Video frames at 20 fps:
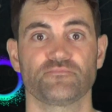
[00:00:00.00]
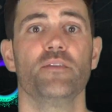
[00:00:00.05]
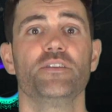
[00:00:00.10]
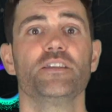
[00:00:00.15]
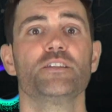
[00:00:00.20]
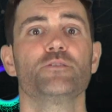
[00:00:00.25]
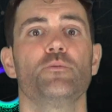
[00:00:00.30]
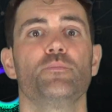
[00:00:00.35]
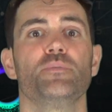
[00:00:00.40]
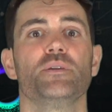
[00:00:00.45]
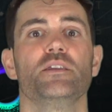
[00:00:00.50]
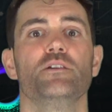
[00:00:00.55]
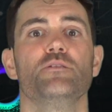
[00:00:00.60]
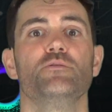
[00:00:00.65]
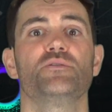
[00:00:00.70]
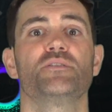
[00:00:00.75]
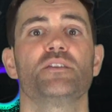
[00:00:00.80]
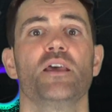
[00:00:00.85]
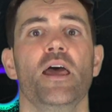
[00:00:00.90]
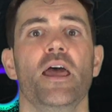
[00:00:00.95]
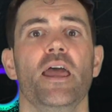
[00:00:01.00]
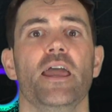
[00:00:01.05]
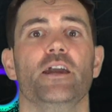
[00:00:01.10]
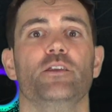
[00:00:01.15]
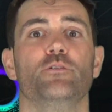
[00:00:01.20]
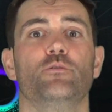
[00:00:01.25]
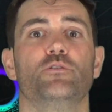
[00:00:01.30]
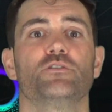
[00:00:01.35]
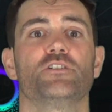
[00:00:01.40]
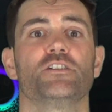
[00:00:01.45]
This will be used
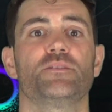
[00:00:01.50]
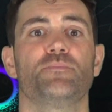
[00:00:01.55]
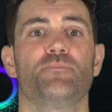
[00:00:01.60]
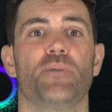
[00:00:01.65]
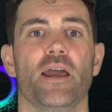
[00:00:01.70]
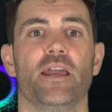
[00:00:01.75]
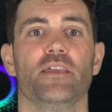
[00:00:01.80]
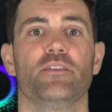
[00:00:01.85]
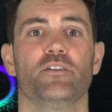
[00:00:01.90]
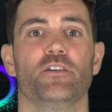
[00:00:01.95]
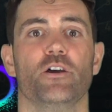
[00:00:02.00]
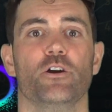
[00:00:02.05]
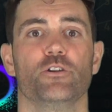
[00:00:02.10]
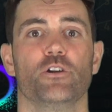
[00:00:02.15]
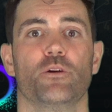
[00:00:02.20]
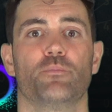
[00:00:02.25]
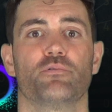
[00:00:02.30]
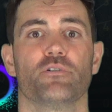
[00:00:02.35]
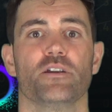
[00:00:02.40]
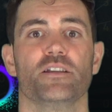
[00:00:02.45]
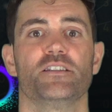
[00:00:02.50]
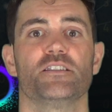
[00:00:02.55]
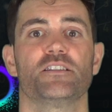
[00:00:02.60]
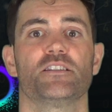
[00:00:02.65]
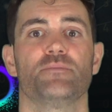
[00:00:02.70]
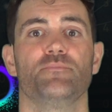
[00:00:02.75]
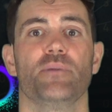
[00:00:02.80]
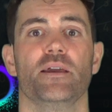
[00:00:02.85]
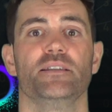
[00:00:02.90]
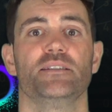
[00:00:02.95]
in order to pay the node
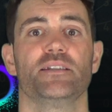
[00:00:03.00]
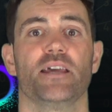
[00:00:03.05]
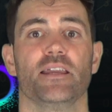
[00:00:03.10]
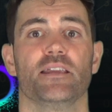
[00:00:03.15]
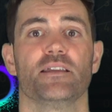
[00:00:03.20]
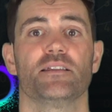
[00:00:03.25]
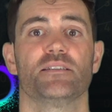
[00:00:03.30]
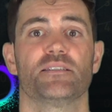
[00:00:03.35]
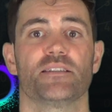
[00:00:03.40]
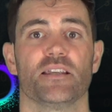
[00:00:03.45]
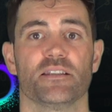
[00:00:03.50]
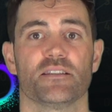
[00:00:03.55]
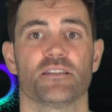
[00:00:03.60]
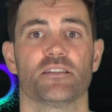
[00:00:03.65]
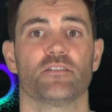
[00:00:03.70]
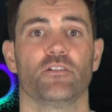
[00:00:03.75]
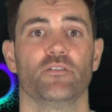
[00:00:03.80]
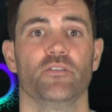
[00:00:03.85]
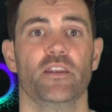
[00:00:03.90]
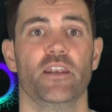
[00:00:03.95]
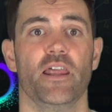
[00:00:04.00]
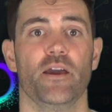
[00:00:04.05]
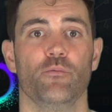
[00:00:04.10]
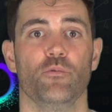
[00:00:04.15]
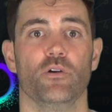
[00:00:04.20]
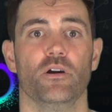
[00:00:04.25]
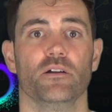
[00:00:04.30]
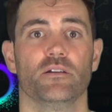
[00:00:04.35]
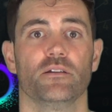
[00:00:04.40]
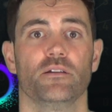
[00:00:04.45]
operators to maintain consensus on the
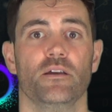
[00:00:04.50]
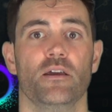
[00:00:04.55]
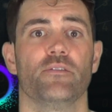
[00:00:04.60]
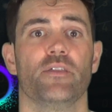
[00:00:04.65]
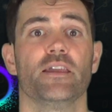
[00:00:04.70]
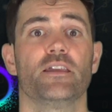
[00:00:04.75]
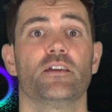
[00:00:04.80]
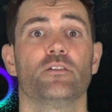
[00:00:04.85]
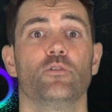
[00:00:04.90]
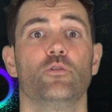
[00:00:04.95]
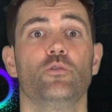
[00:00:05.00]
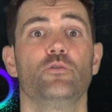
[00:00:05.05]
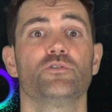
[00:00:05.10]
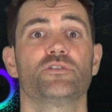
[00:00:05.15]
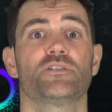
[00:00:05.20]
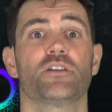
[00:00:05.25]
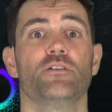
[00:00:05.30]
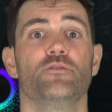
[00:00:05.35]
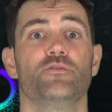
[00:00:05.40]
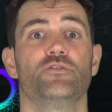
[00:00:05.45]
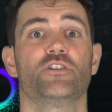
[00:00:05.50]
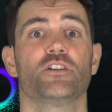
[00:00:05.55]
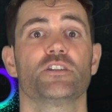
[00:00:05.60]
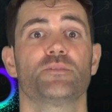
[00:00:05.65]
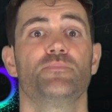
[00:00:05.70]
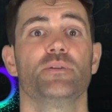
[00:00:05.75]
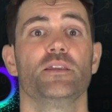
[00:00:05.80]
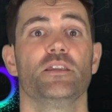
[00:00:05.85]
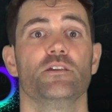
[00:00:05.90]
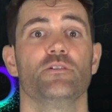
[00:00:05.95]
network. They can also
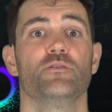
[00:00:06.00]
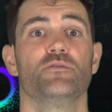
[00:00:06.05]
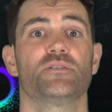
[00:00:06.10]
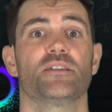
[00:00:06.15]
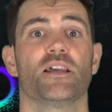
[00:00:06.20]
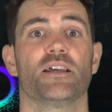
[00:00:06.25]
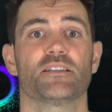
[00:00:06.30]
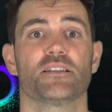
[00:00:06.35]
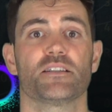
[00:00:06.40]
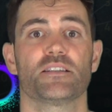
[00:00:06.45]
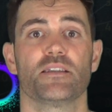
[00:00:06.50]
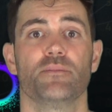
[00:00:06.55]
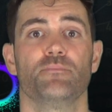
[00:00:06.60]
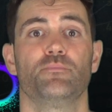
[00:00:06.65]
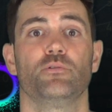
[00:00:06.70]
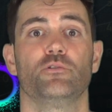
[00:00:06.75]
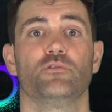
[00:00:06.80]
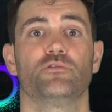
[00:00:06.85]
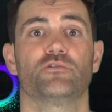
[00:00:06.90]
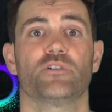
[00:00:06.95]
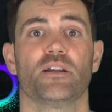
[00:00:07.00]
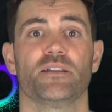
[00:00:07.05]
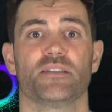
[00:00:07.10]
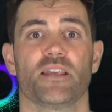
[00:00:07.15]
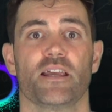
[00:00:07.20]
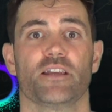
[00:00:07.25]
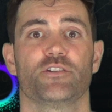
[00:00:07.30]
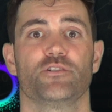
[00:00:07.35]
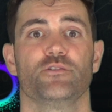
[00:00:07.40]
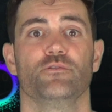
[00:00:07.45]
just be used as a simple
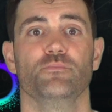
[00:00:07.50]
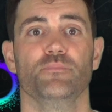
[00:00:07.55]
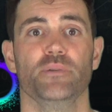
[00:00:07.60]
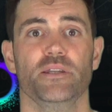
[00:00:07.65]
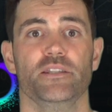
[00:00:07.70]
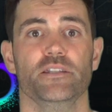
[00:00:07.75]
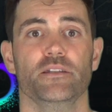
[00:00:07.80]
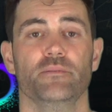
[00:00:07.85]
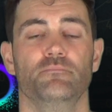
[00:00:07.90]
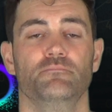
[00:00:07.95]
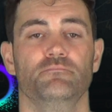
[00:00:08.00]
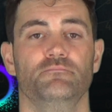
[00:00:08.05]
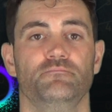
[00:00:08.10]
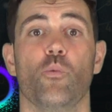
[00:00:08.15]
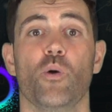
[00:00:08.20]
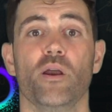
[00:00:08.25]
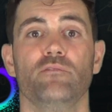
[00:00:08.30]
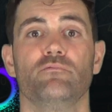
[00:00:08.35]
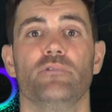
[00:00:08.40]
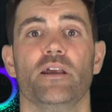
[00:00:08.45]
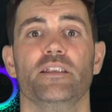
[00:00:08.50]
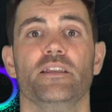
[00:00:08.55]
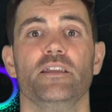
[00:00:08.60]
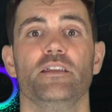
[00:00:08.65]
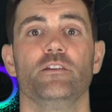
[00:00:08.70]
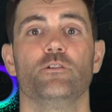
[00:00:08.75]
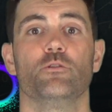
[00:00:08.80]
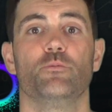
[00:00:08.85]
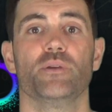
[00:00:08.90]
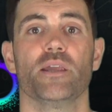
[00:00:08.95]
transactional medium. When
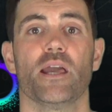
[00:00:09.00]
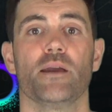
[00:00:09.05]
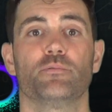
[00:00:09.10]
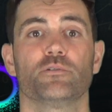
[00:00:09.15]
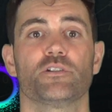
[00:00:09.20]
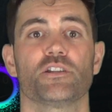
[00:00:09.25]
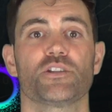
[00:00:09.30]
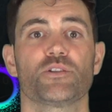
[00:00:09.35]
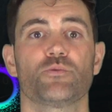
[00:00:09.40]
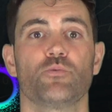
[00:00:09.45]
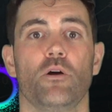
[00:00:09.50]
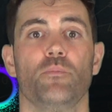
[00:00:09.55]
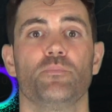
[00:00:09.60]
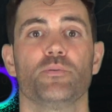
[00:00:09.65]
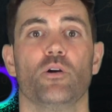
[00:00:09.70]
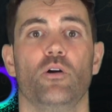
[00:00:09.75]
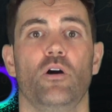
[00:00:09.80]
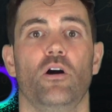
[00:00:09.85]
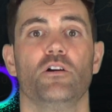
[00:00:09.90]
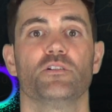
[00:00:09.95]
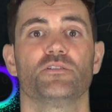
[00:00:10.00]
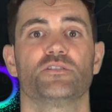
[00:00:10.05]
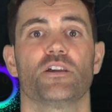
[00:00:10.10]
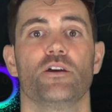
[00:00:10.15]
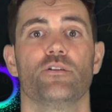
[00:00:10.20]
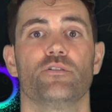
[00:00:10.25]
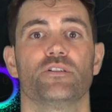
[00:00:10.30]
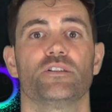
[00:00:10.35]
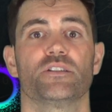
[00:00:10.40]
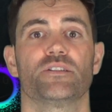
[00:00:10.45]
ready, you'll be able to swap your HOT
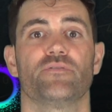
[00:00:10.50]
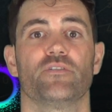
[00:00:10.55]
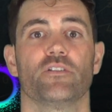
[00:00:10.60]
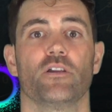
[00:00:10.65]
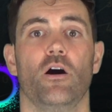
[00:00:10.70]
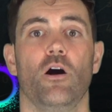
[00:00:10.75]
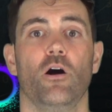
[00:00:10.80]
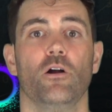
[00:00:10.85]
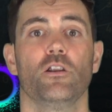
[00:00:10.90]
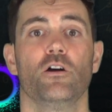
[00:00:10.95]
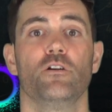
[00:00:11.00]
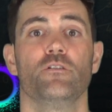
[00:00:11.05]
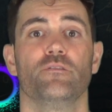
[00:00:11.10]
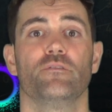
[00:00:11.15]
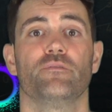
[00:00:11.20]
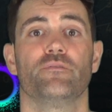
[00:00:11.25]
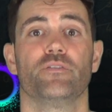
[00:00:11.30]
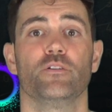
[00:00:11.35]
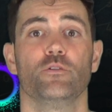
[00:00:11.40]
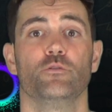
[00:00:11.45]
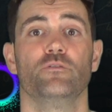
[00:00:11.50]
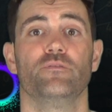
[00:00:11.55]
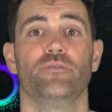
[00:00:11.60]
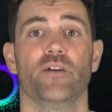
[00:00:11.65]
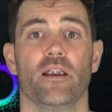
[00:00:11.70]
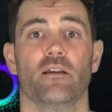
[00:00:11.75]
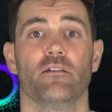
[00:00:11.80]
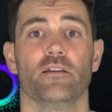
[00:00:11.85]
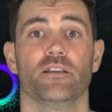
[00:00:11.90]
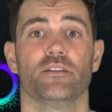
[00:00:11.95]
tokens for the HoloFuel
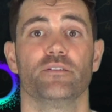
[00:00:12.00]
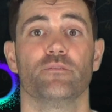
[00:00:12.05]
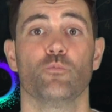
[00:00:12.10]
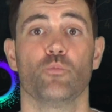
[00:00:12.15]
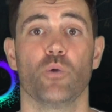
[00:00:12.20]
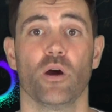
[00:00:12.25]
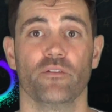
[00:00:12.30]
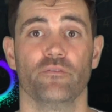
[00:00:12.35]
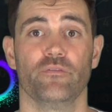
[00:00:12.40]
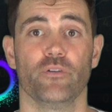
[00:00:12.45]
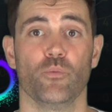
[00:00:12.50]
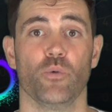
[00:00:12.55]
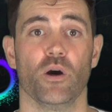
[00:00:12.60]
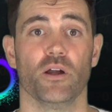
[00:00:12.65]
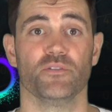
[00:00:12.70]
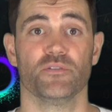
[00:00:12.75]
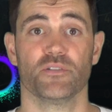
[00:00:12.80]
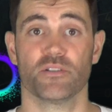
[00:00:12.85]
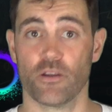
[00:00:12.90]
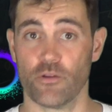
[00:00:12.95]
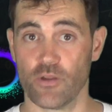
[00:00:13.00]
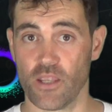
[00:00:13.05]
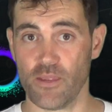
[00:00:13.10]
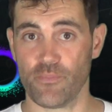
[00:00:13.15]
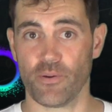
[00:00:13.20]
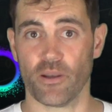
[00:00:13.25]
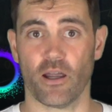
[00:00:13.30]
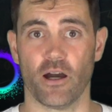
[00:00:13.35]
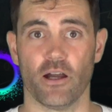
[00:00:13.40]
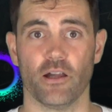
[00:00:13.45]
variant one for one, so
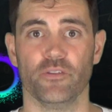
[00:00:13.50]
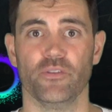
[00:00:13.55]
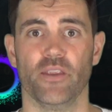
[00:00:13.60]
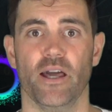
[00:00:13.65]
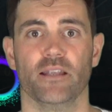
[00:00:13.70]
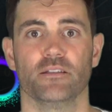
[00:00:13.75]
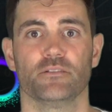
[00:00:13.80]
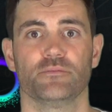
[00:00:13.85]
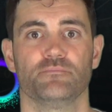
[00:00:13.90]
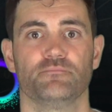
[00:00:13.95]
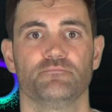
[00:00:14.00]
keep an eye on that.